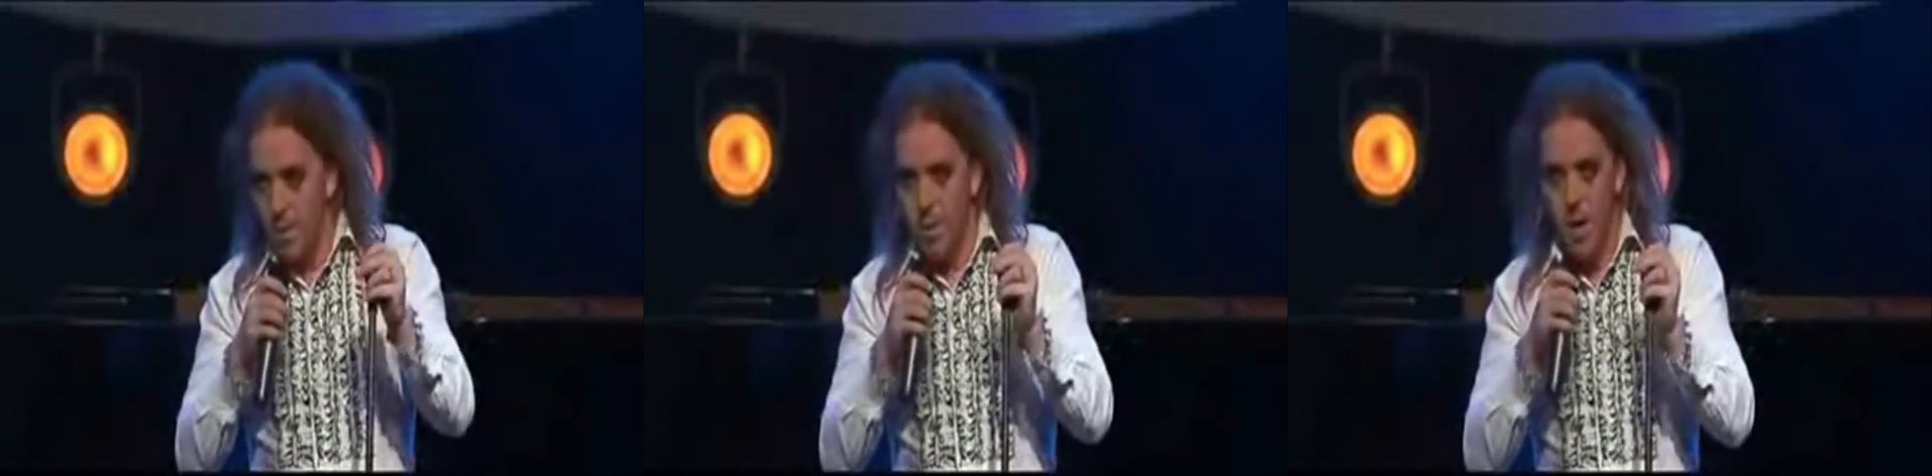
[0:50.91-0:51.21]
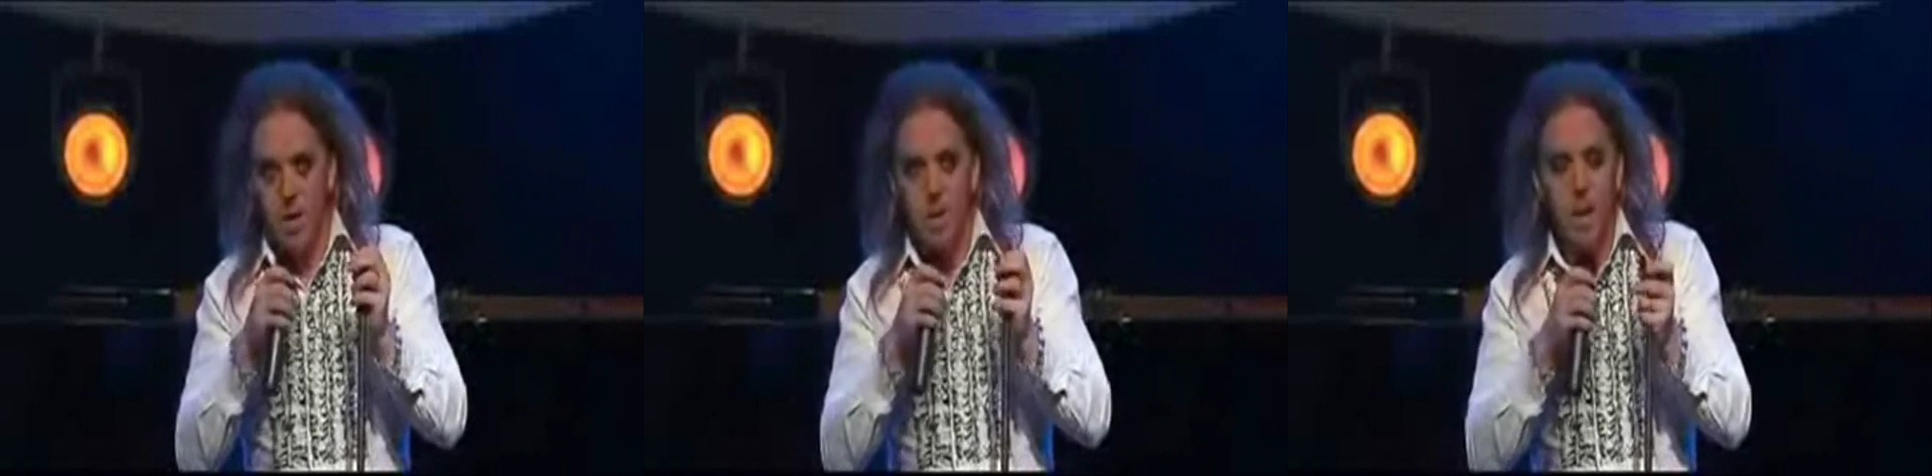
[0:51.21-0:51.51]
woman
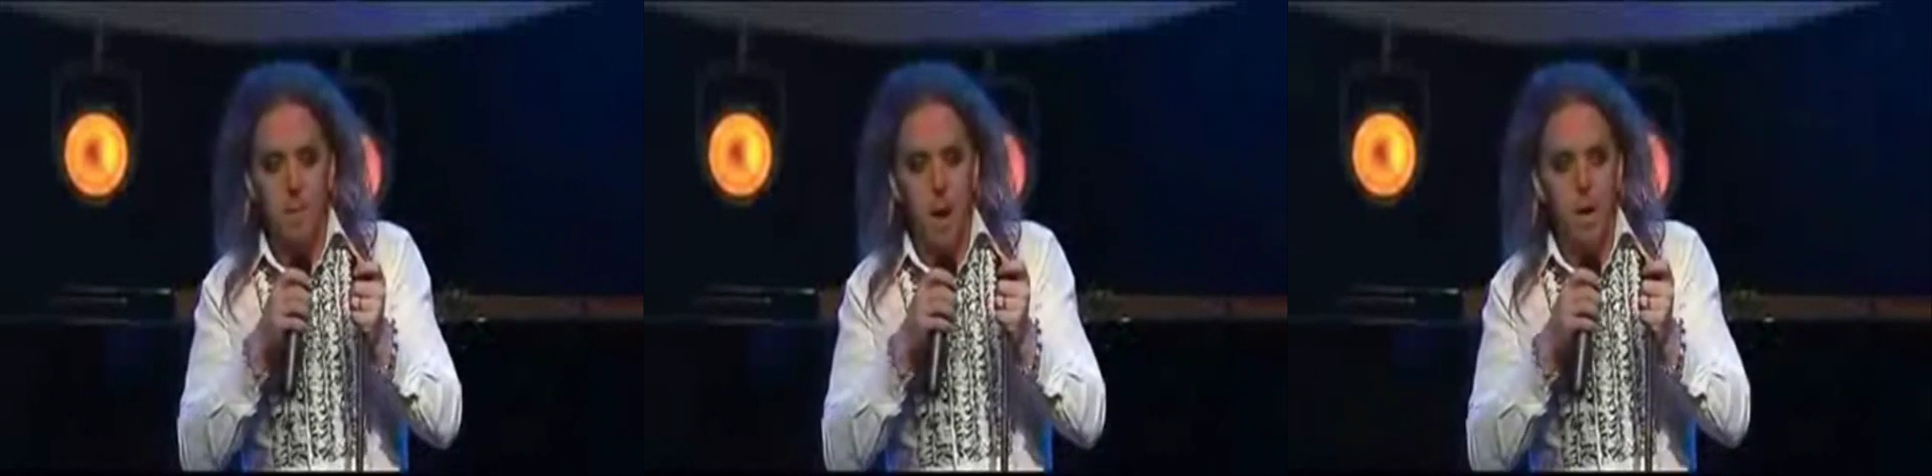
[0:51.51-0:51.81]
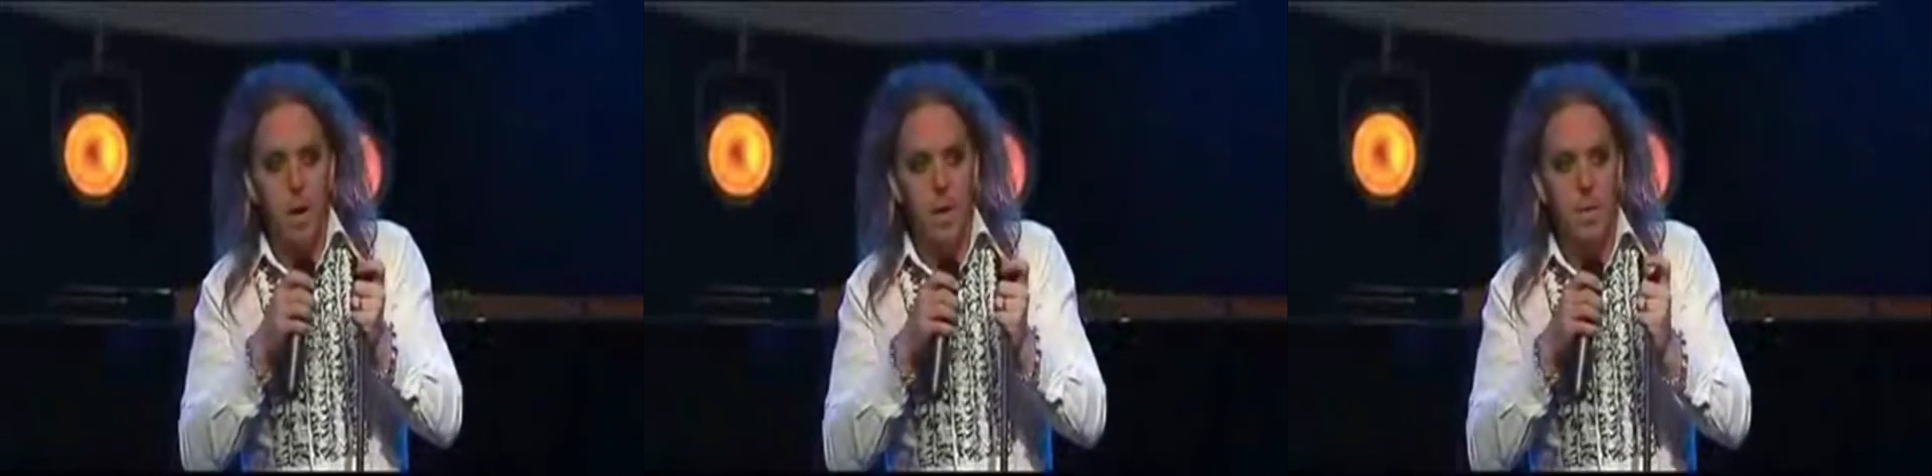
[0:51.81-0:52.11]
I ended up
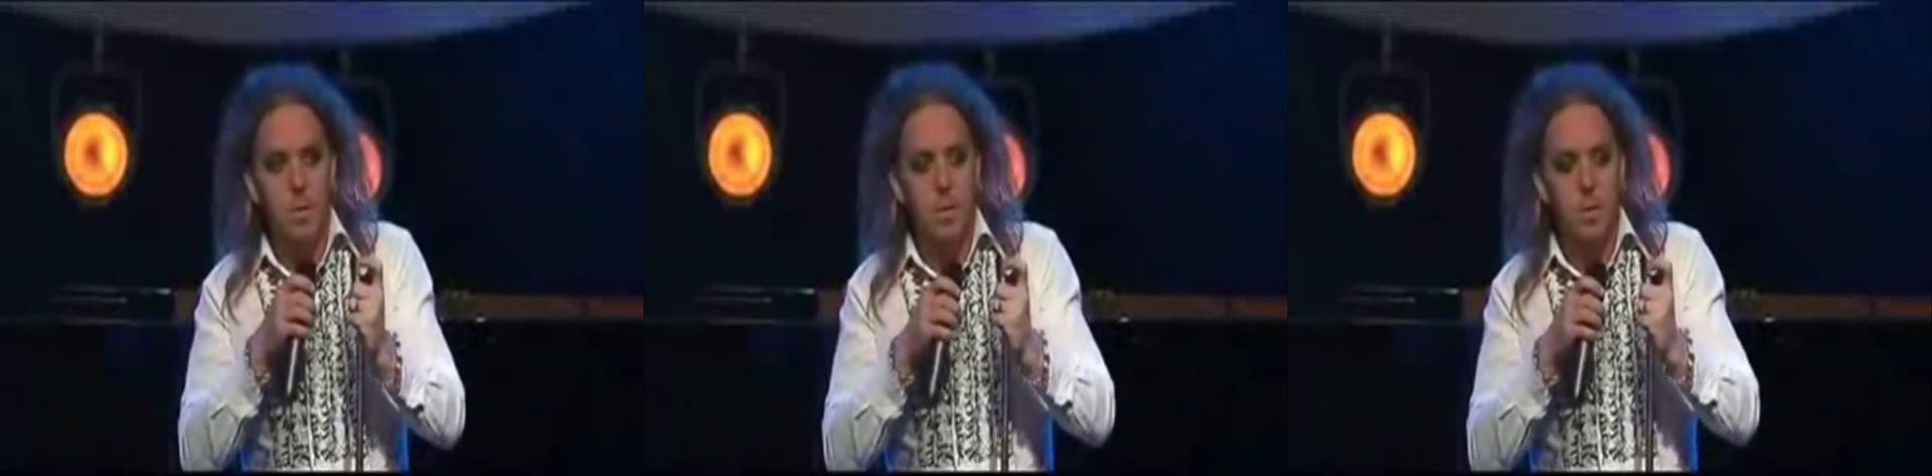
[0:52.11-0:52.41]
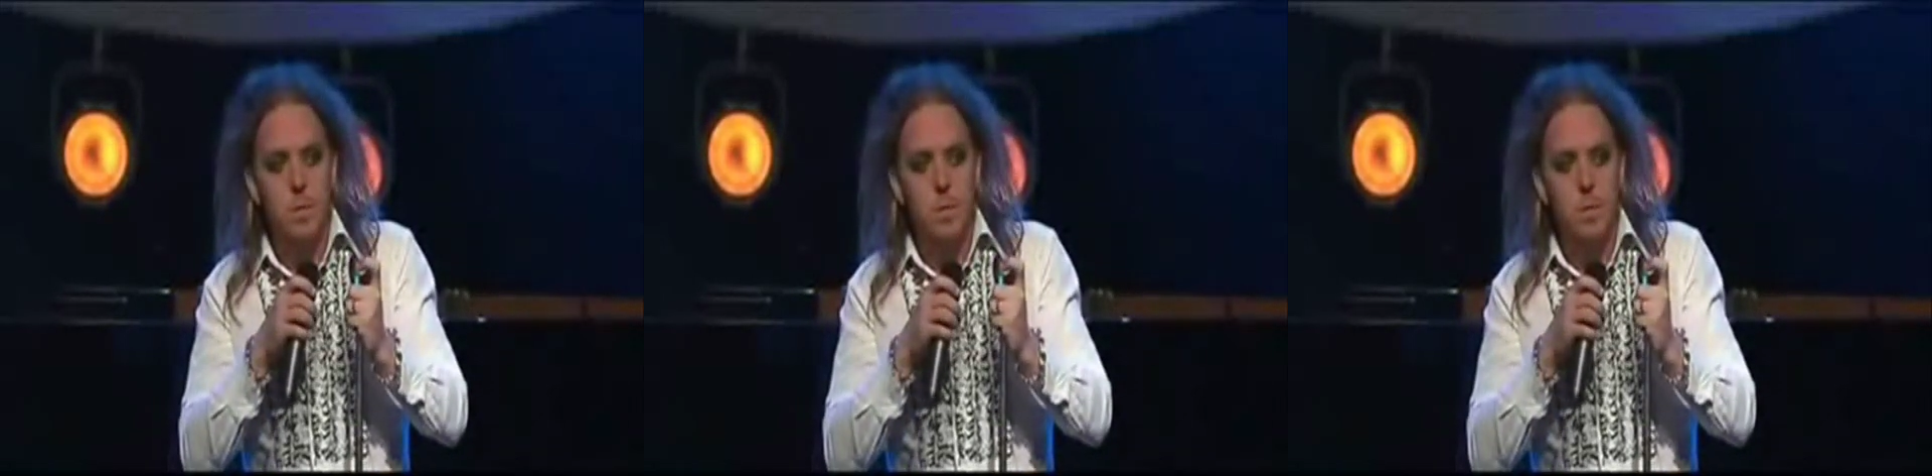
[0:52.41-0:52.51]
marrying.